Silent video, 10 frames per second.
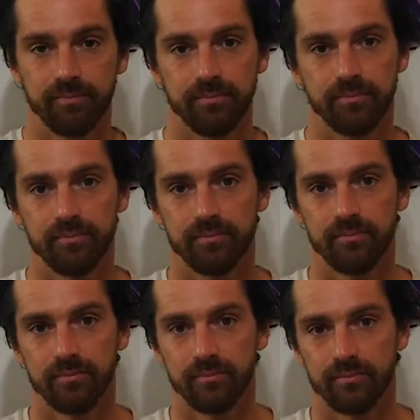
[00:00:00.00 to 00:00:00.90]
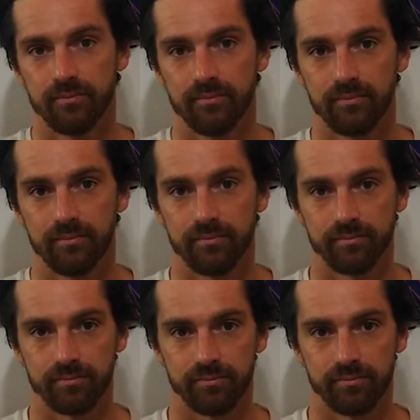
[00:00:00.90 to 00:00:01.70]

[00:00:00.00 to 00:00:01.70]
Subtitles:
(silence)